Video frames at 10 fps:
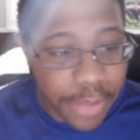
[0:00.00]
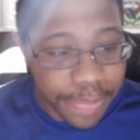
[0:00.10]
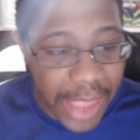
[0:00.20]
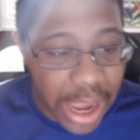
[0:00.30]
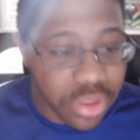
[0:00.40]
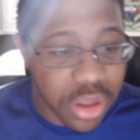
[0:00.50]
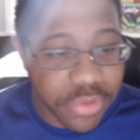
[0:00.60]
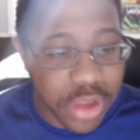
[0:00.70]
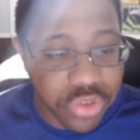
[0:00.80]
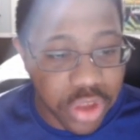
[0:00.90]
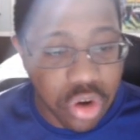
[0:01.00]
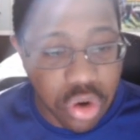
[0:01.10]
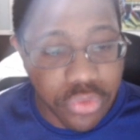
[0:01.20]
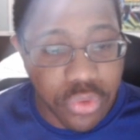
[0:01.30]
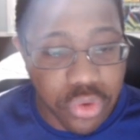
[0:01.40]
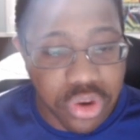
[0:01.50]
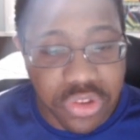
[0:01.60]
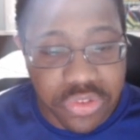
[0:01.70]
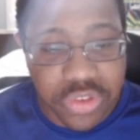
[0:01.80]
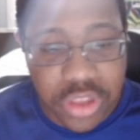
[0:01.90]
Now they have announced a curfew for
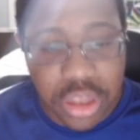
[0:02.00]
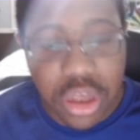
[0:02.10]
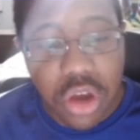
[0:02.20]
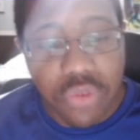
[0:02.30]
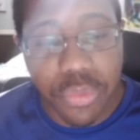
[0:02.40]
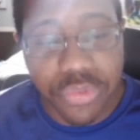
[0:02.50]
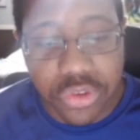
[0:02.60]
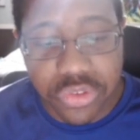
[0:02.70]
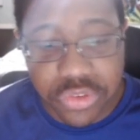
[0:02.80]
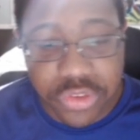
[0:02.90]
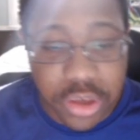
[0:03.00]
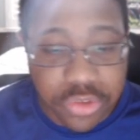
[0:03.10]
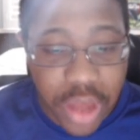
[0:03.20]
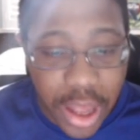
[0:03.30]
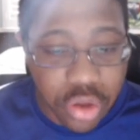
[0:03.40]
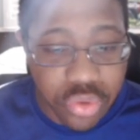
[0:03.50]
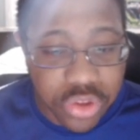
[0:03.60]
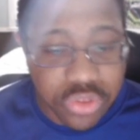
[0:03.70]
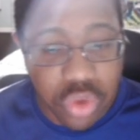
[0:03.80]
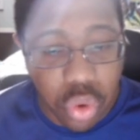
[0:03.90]
D.C. from 6 to 6. I don't think
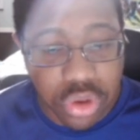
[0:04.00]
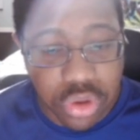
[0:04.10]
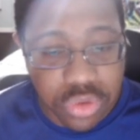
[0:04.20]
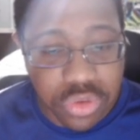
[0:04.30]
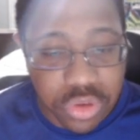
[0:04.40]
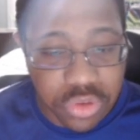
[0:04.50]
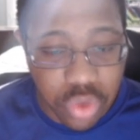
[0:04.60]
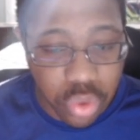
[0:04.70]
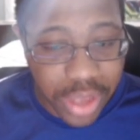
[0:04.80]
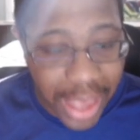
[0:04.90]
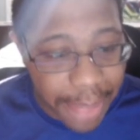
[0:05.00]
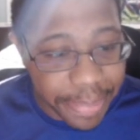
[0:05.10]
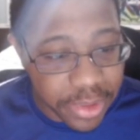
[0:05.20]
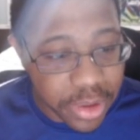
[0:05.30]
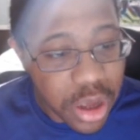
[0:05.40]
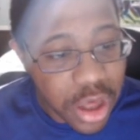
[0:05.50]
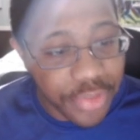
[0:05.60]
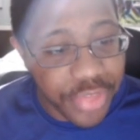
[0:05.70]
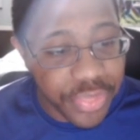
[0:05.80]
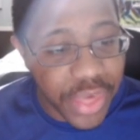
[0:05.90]
it's going to happen. I
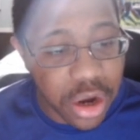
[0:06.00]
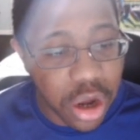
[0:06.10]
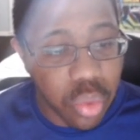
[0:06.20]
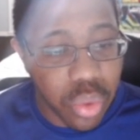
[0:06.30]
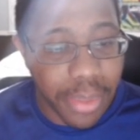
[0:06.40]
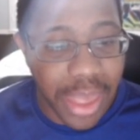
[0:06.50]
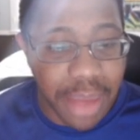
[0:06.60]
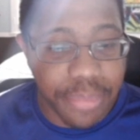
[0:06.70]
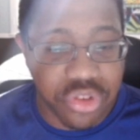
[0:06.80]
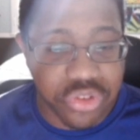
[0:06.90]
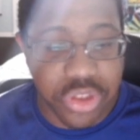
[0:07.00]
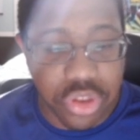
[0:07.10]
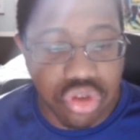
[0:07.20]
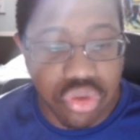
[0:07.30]
think that we may have just seen the